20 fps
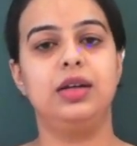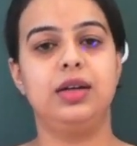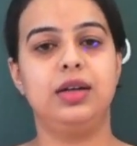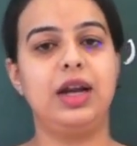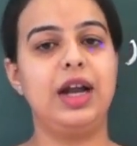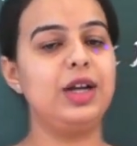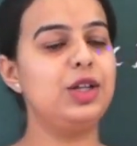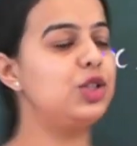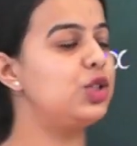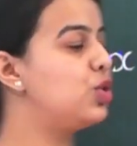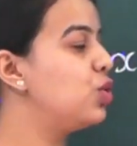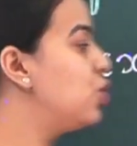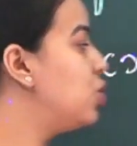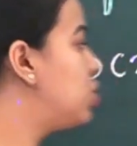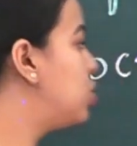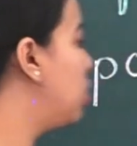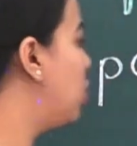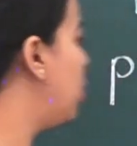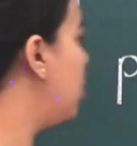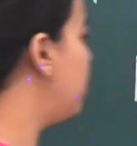Let us do
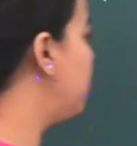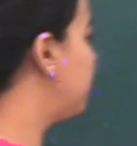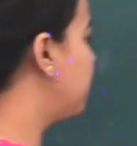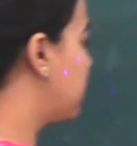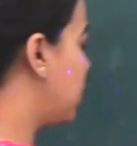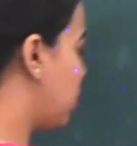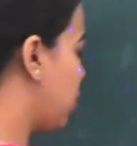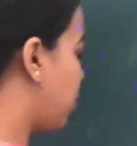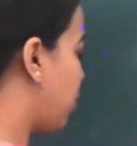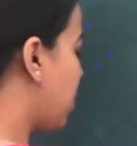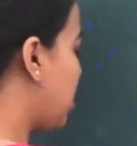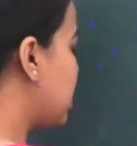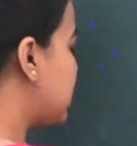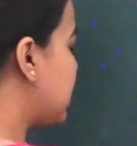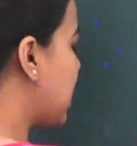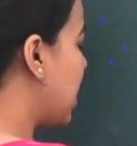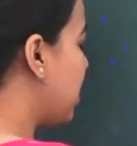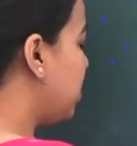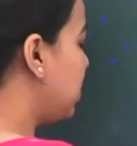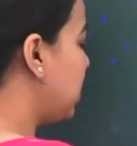so. First,
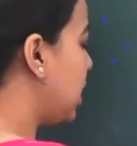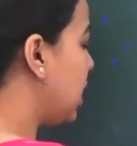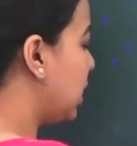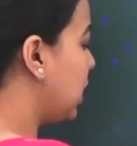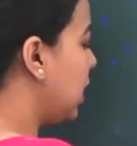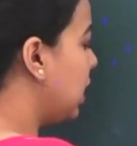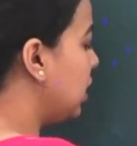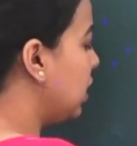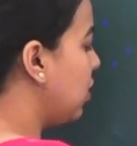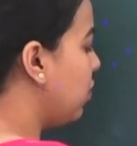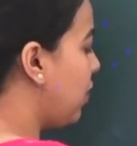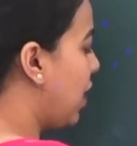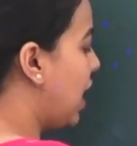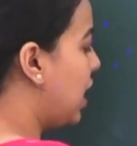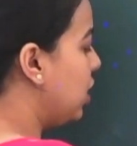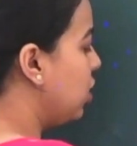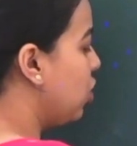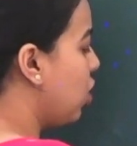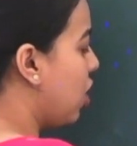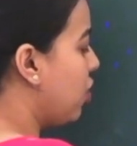I am taking the
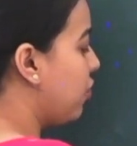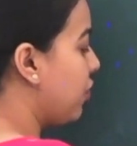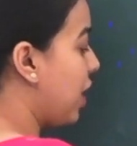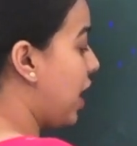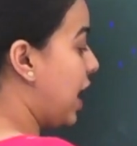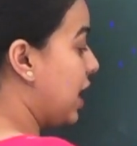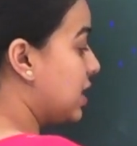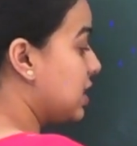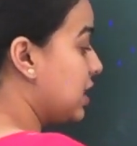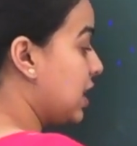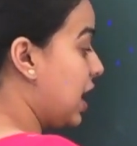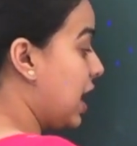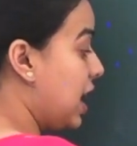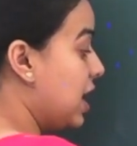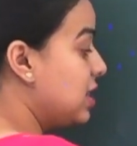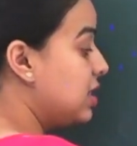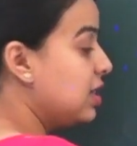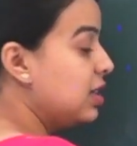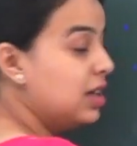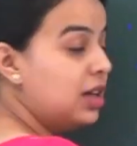value of x
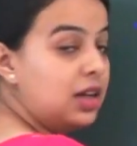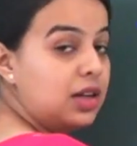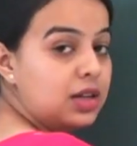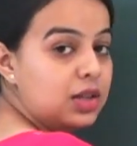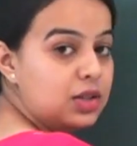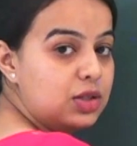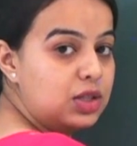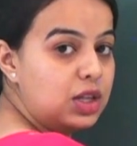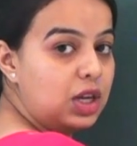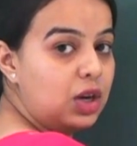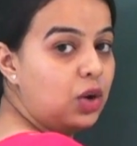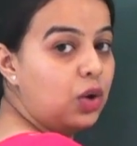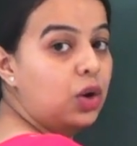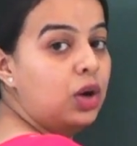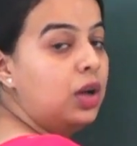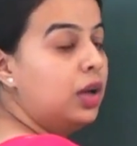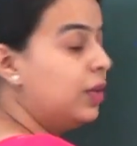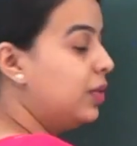as 0.